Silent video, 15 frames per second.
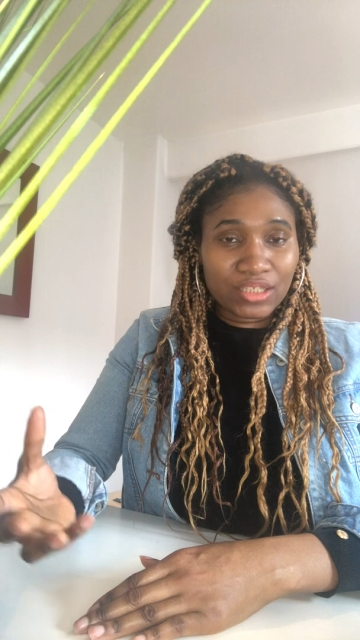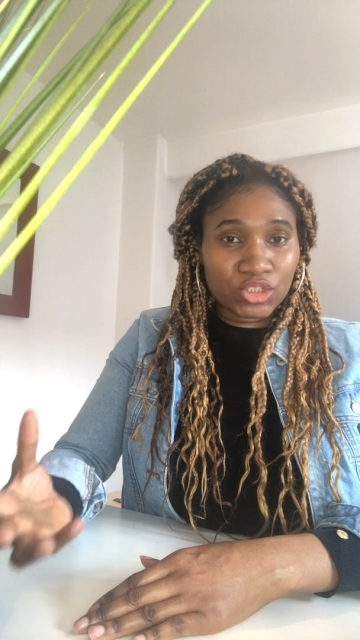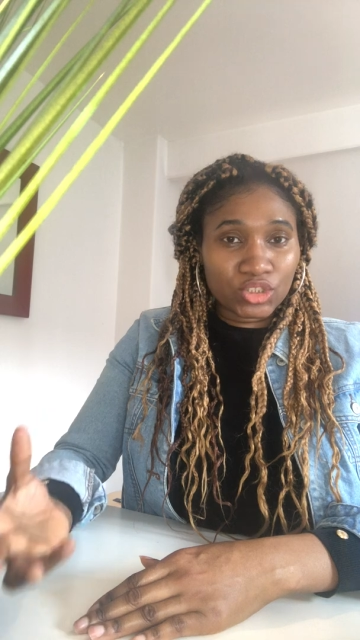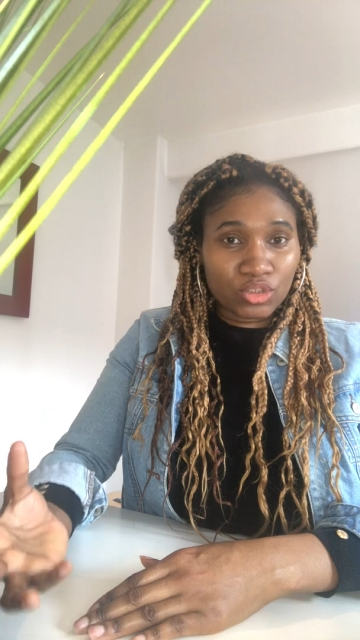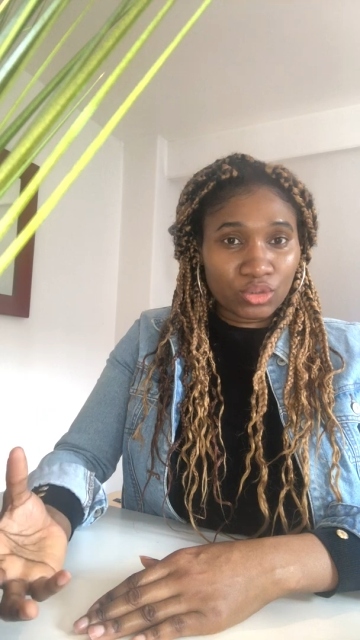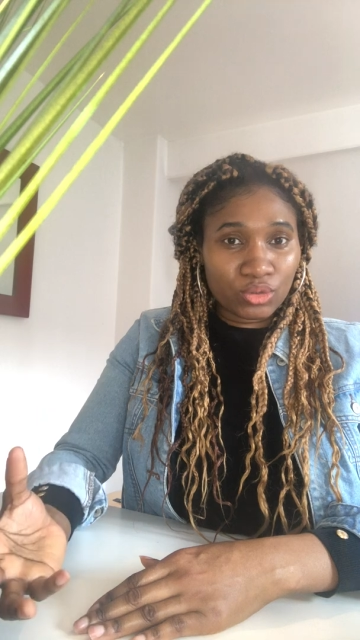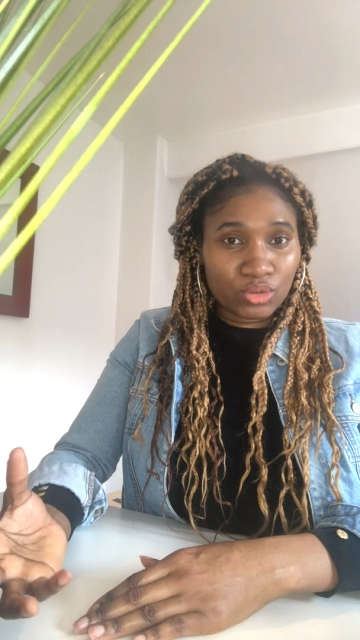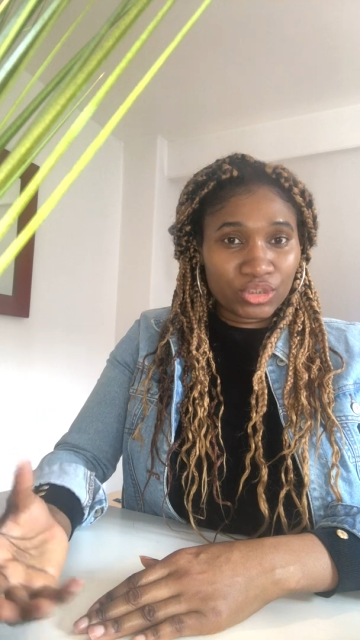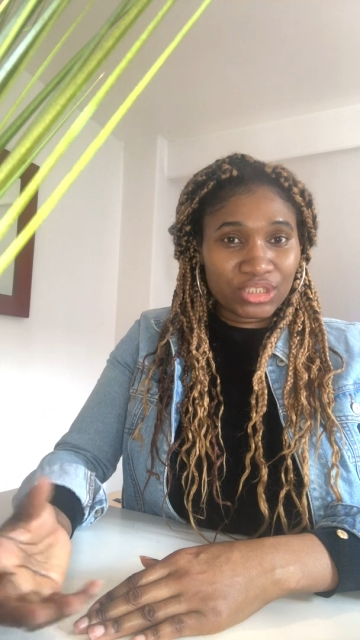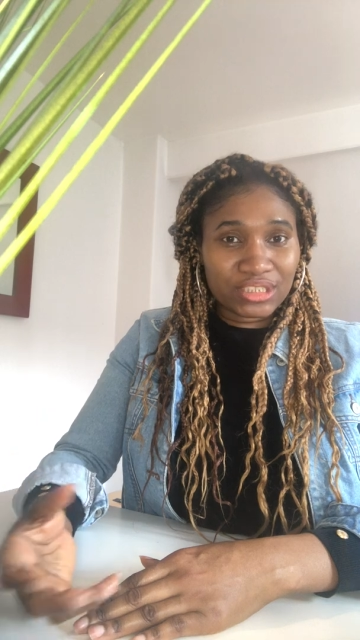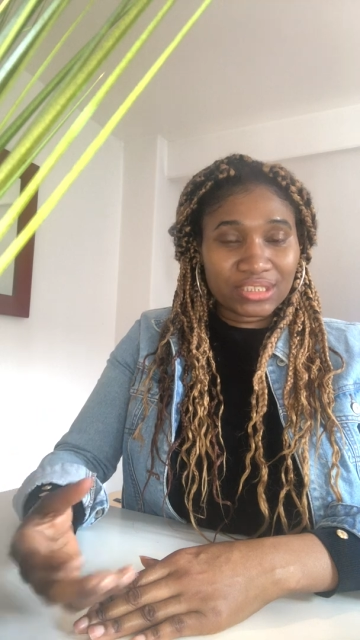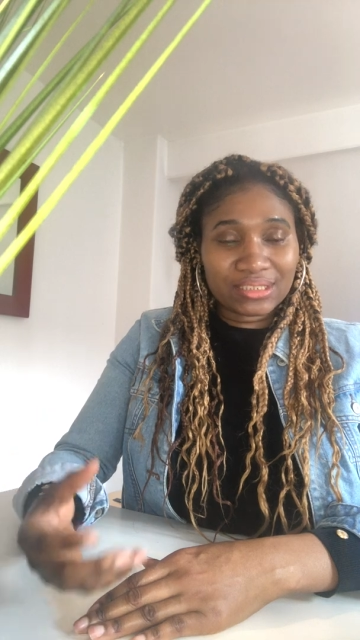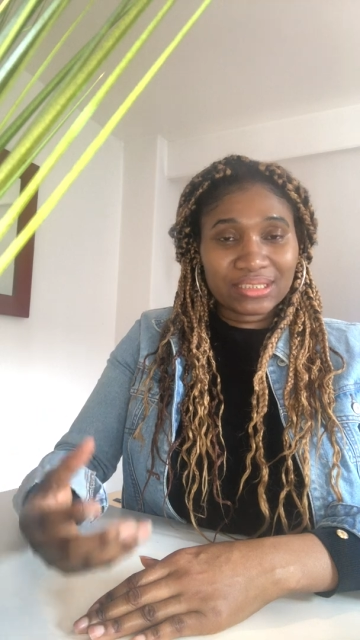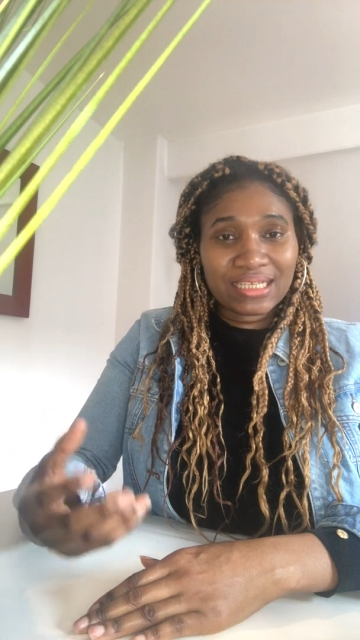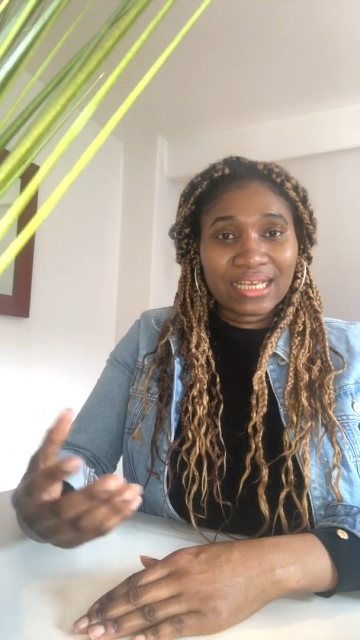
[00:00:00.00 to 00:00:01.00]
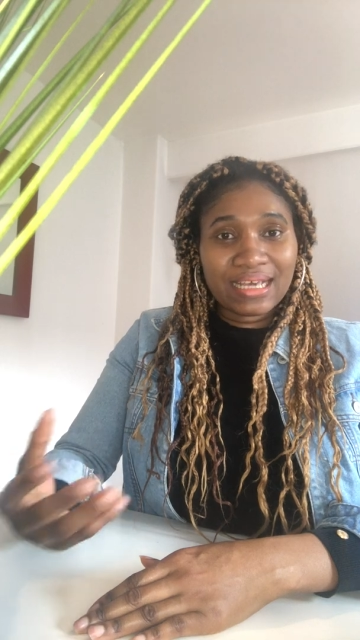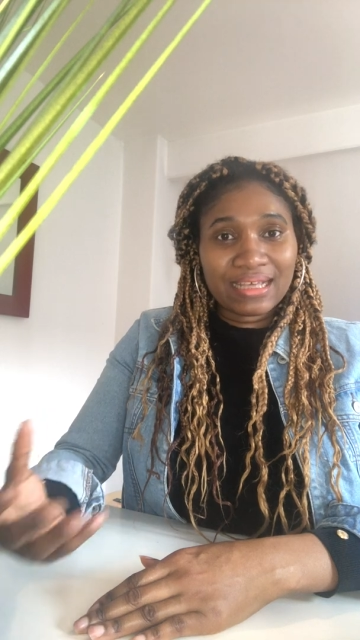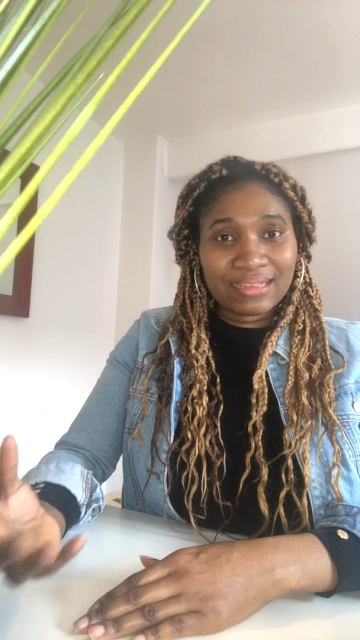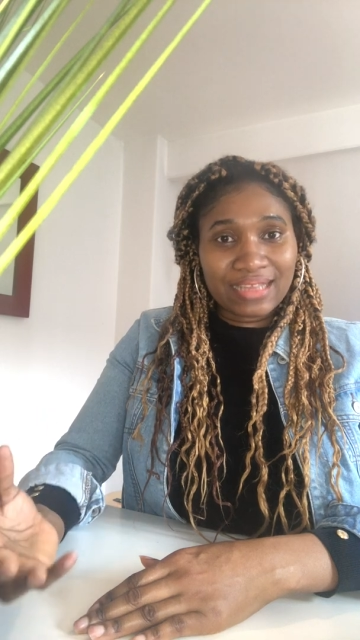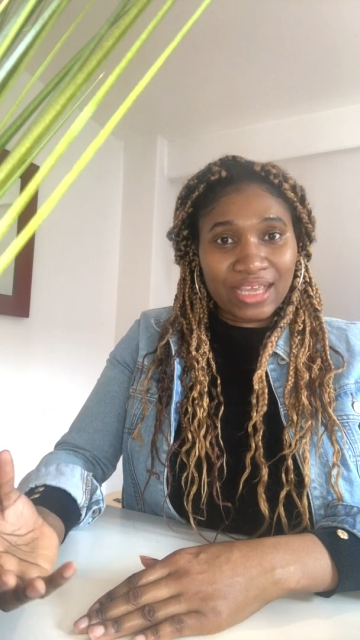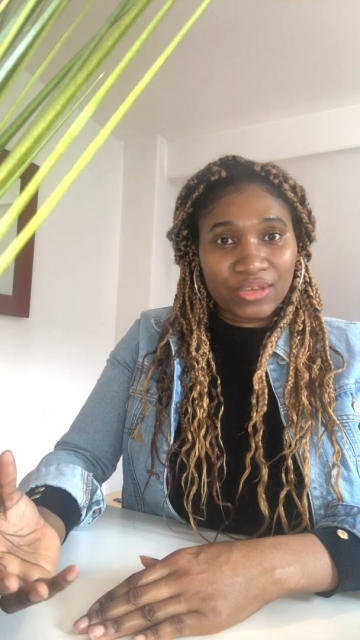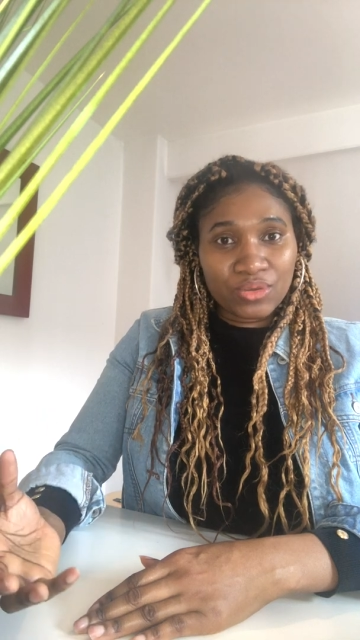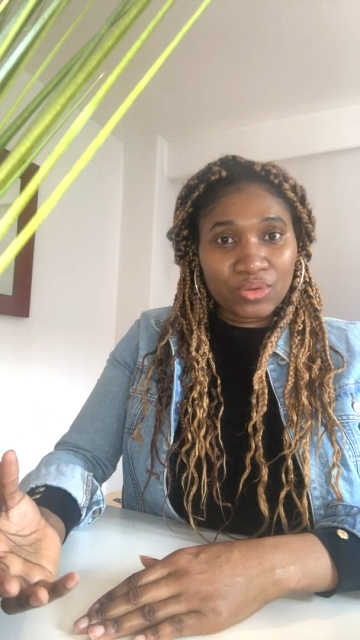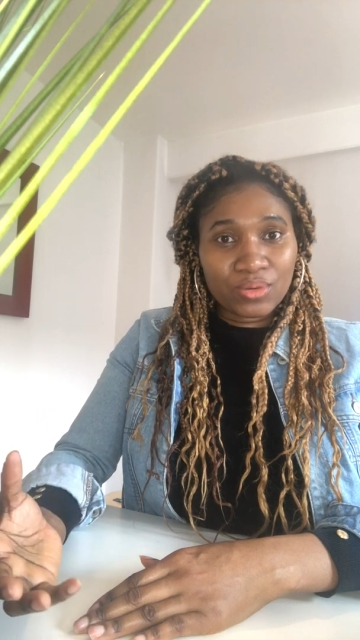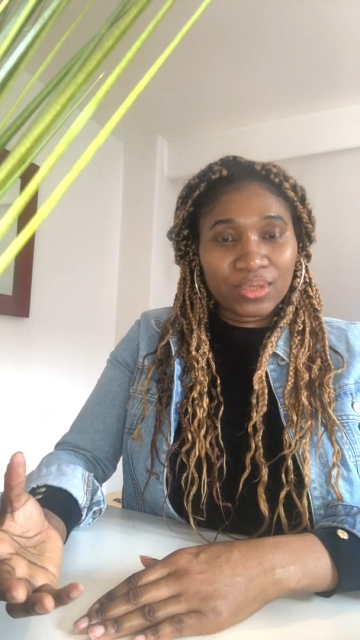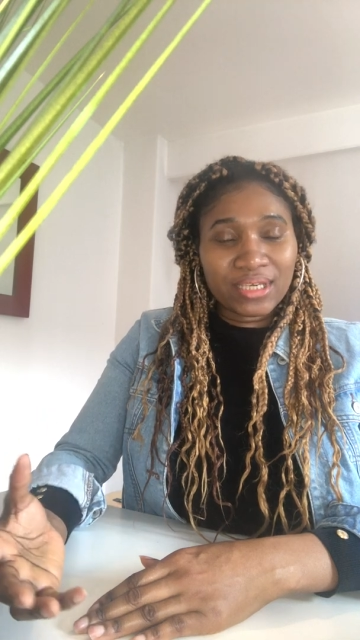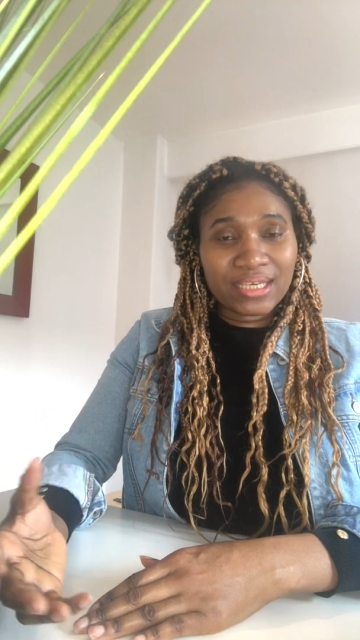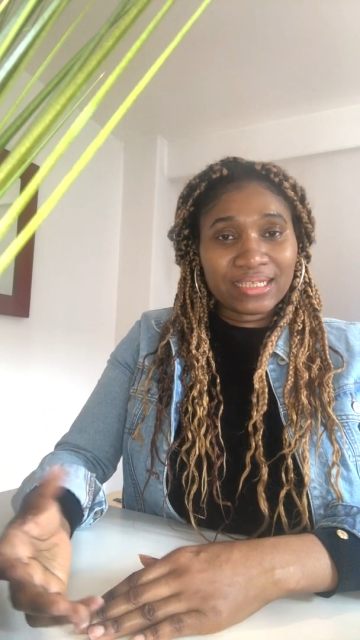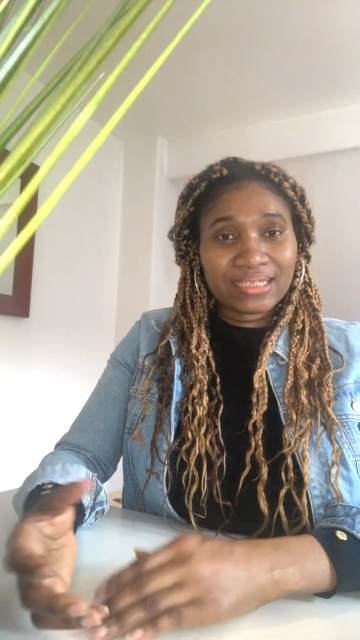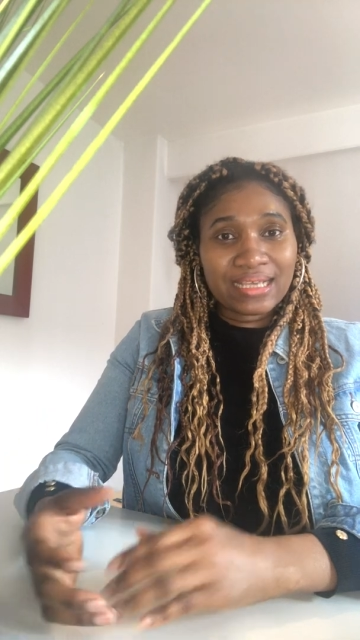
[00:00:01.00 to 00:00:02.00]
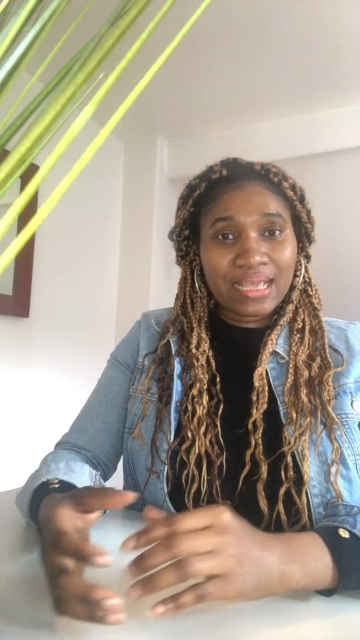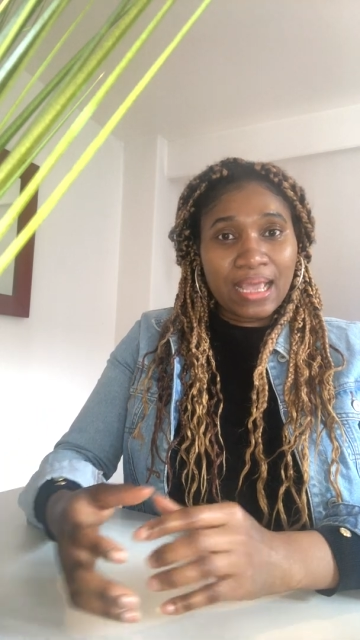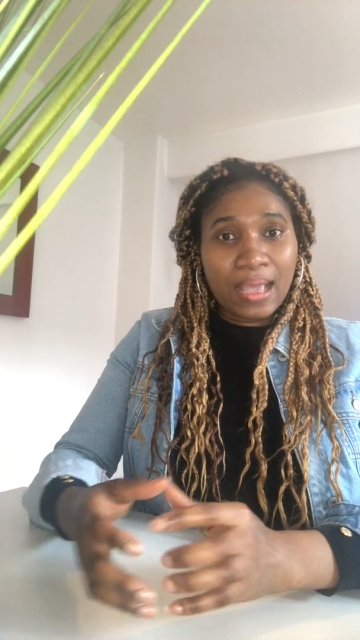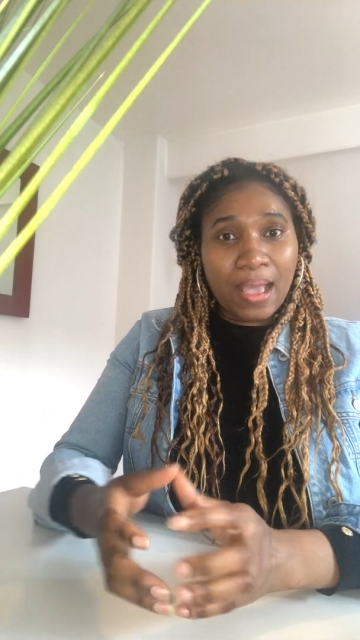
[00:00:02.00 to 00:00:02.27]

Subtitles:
a solution that you can